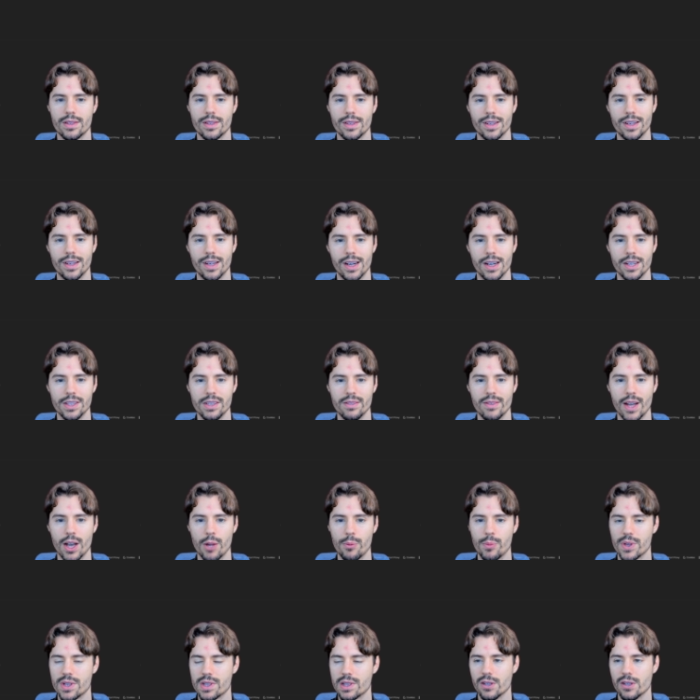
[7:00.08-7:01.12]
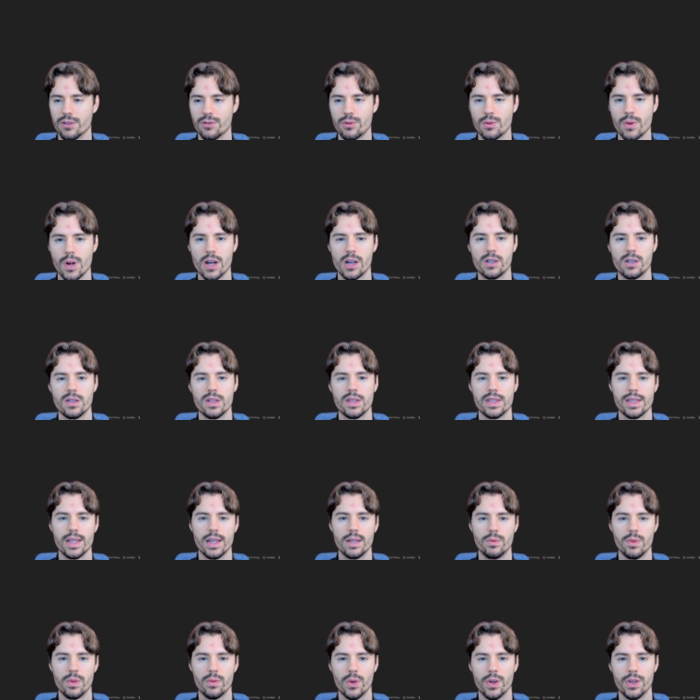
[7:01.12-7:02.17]
uh, developers love Quarkus and
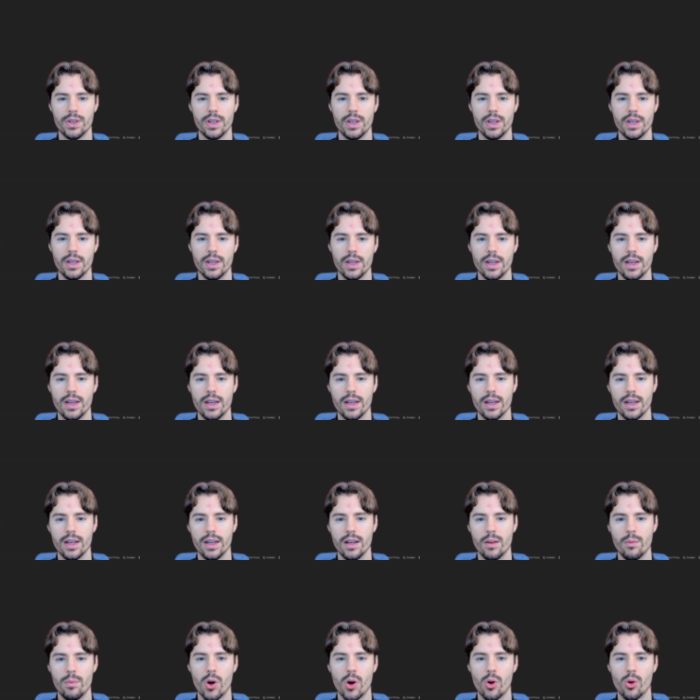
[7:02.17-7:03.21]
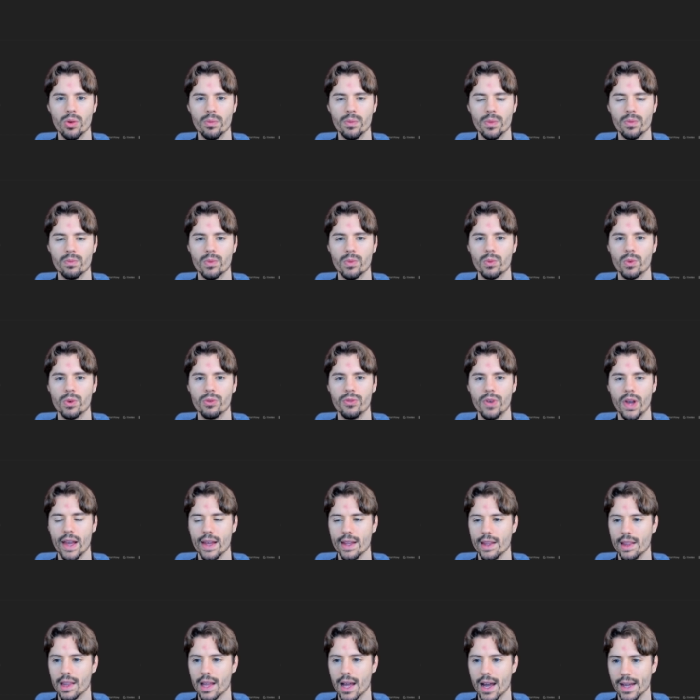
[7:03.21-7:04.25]
we want a uh, poem with eight
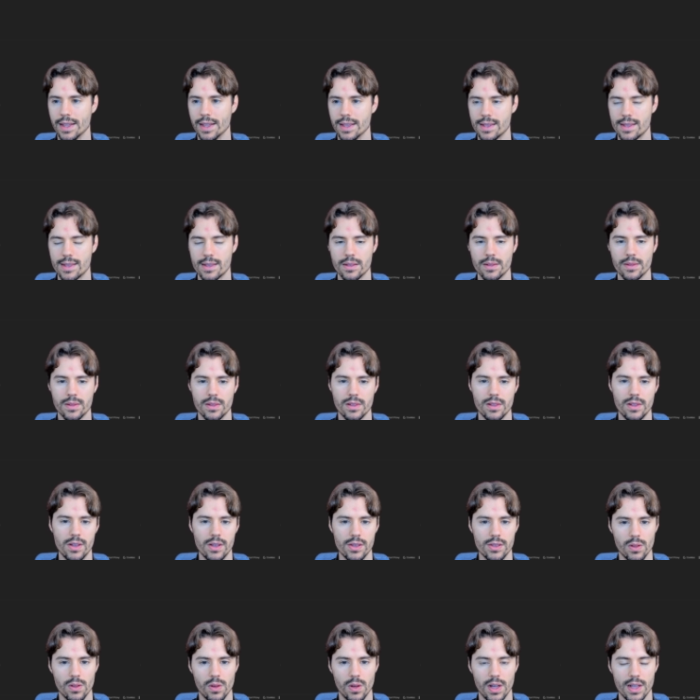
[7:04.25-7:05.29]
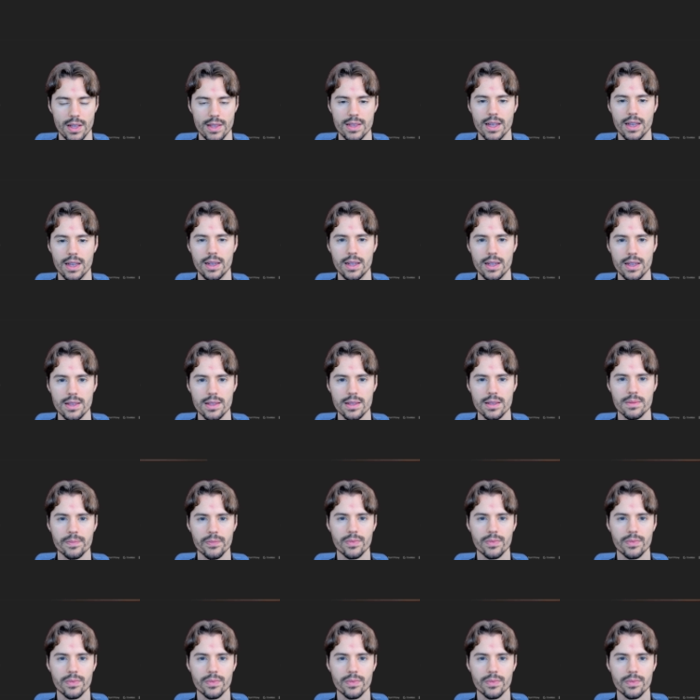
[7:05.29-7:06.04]
lines. So let's send this.